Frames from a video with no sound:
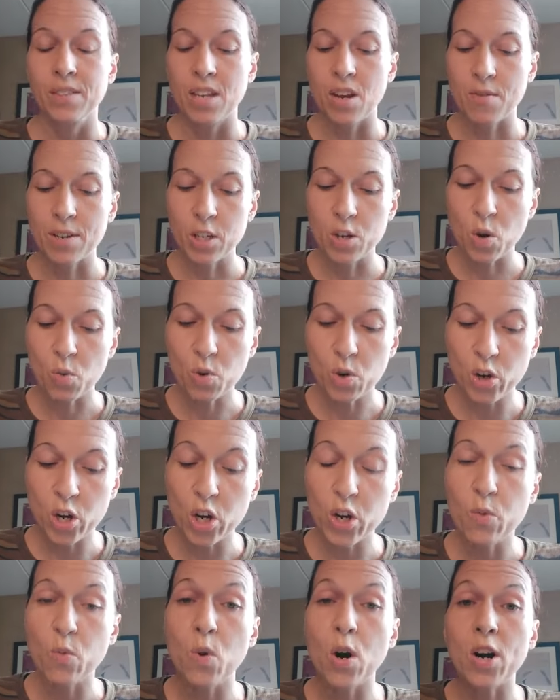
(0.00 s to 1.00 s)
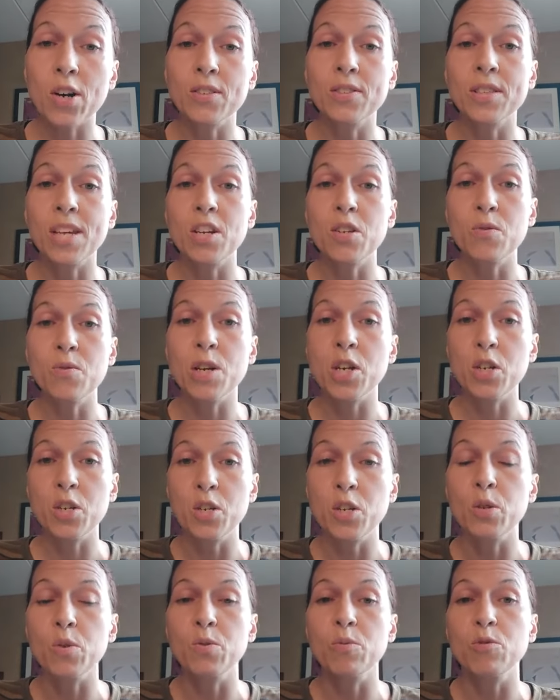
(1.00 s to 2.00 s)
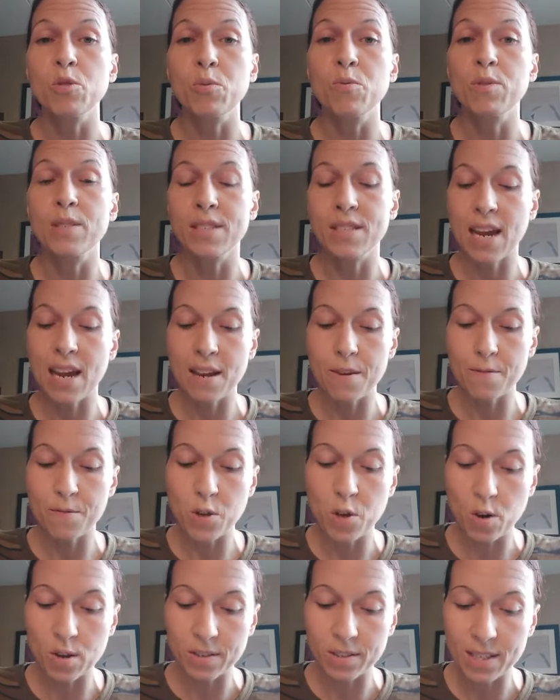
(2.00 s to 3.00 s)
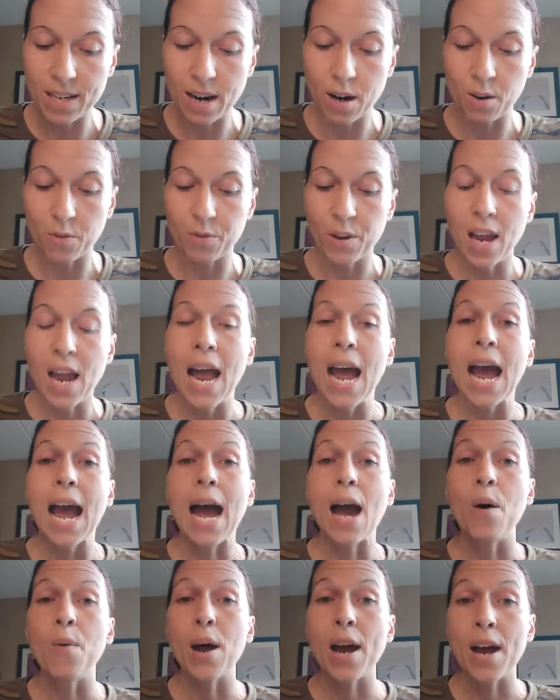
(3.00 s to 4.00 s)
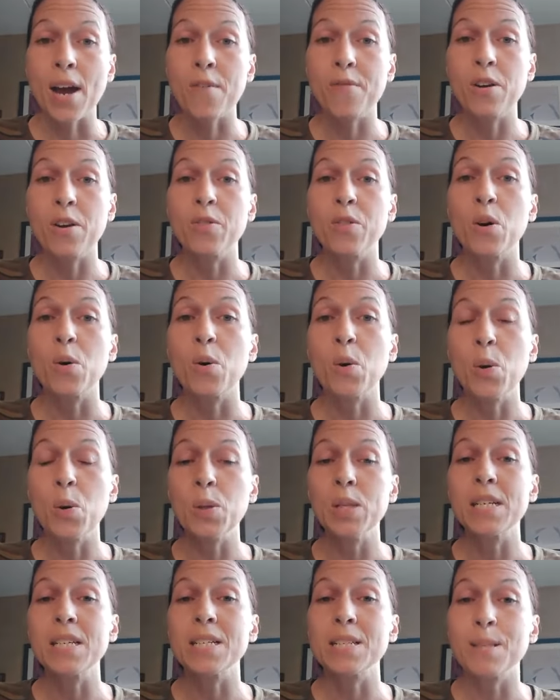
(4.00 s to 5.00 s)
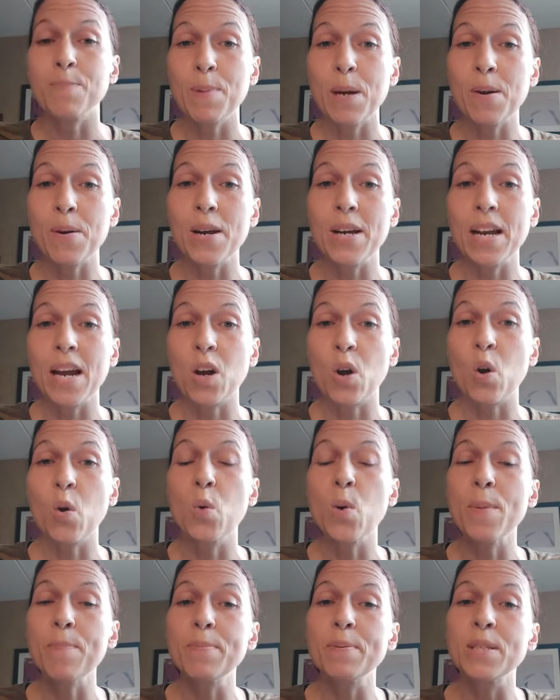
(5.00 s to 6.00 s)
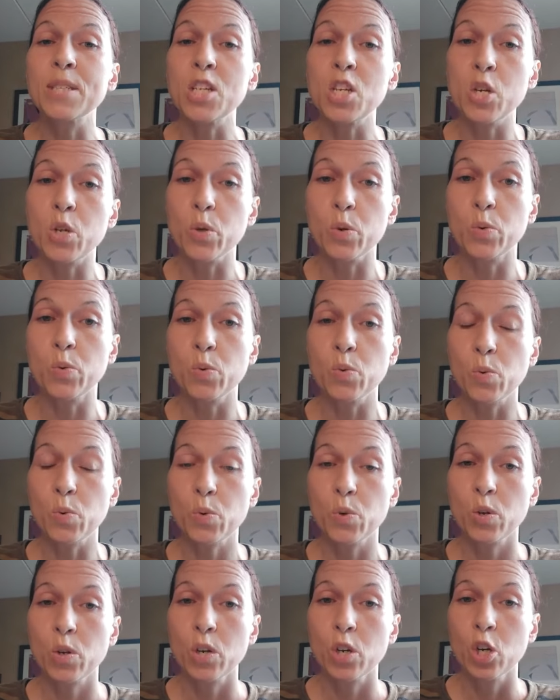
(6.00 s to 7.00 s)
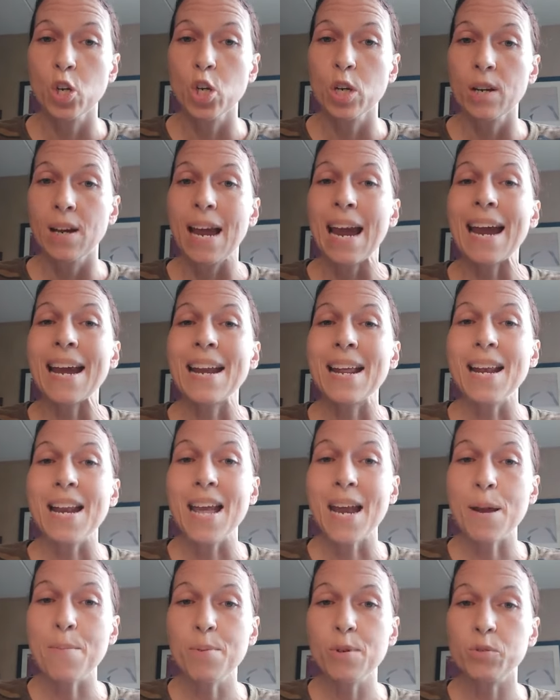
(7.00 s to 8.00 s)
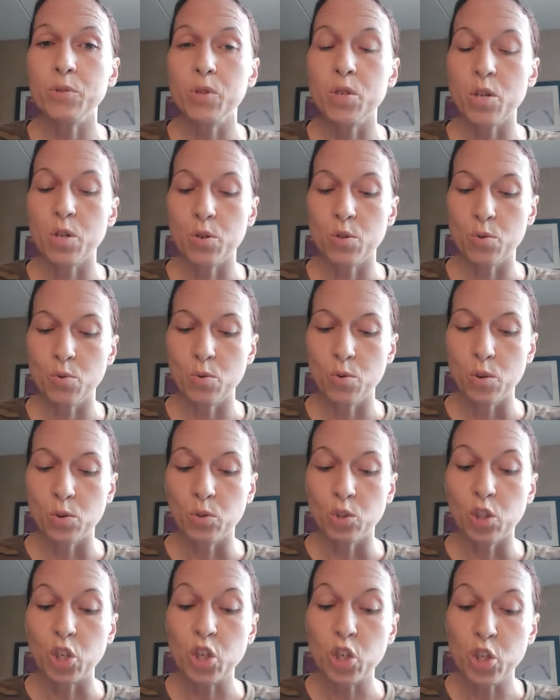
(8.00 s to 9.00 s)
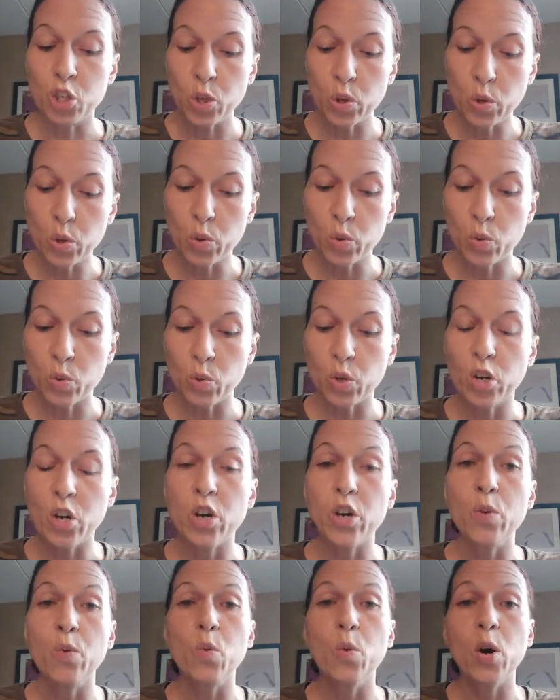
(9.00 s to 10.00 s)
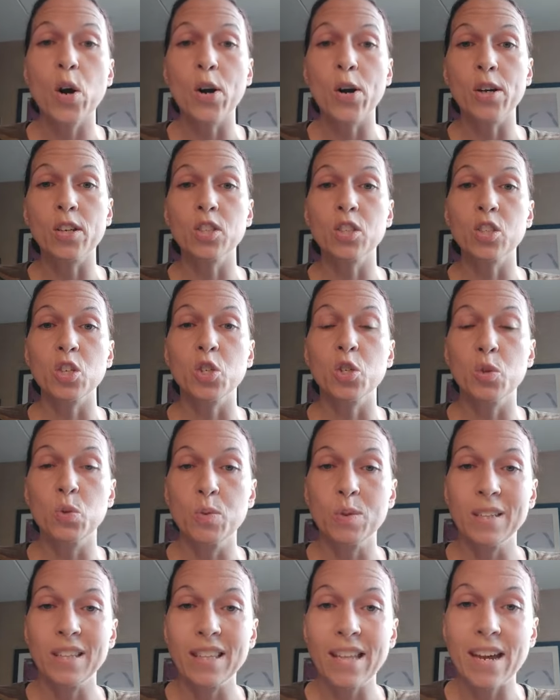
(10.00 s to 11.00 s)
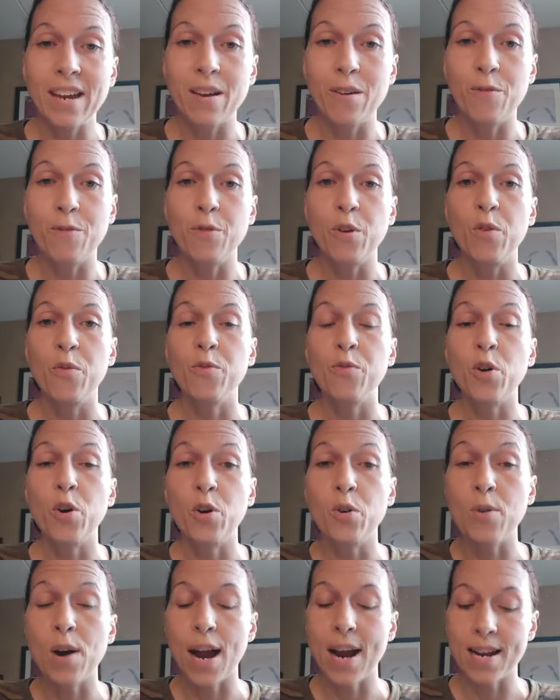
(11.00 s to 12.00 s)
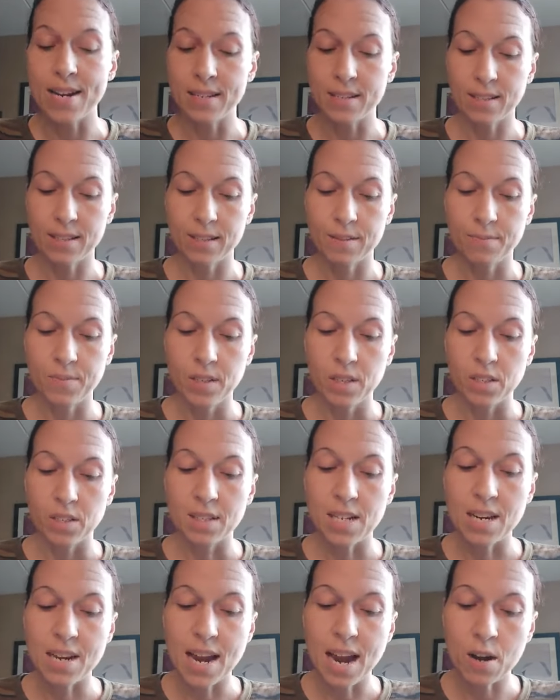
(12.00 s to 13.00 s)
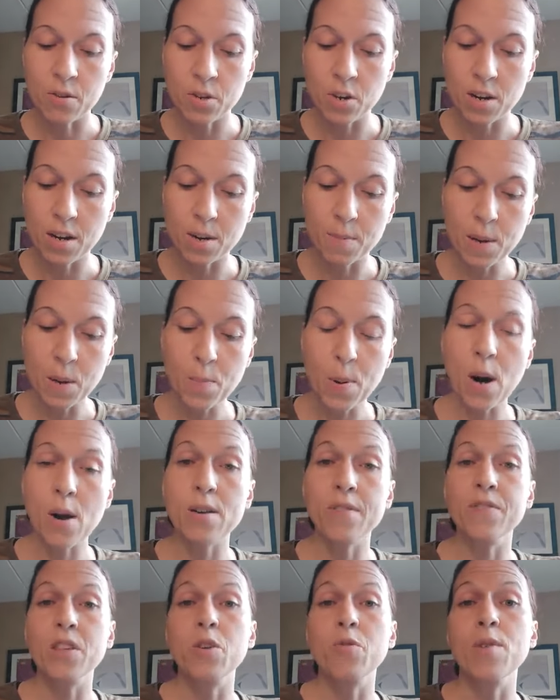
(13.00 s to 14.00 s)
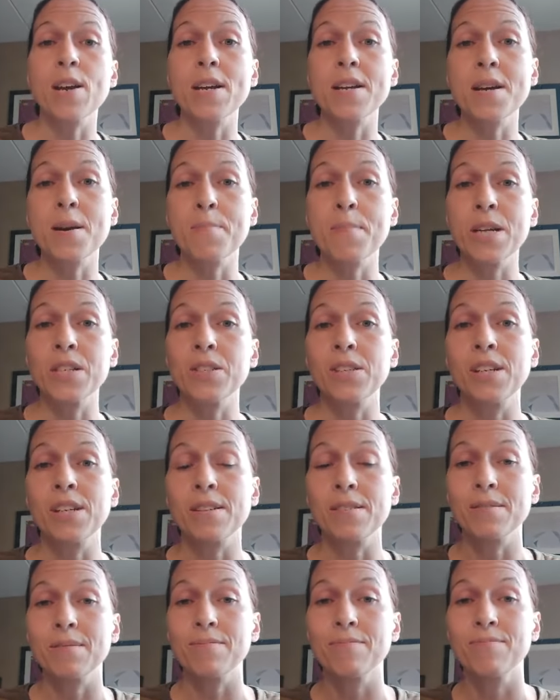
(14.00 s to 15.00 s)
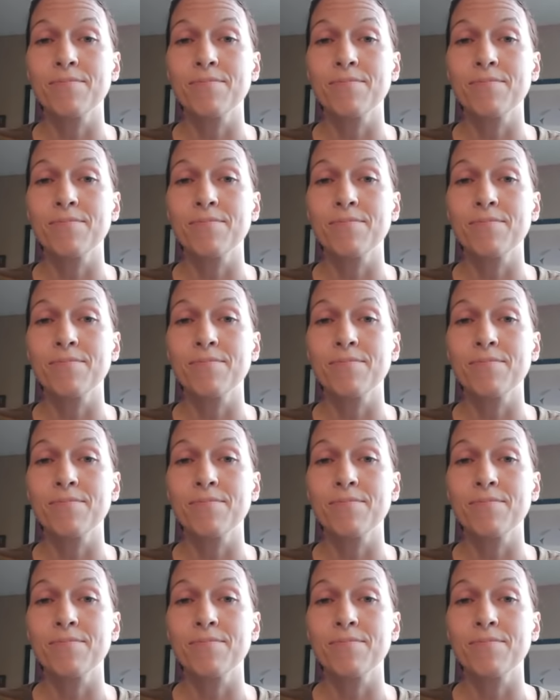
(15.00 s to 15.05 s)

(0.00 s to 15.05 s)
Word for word: There is no good works that you can do to save yourself. However, the Holy Spirit equips you and enables you to do good works to live for Christ. See, now you're going to be part of the Great Commission.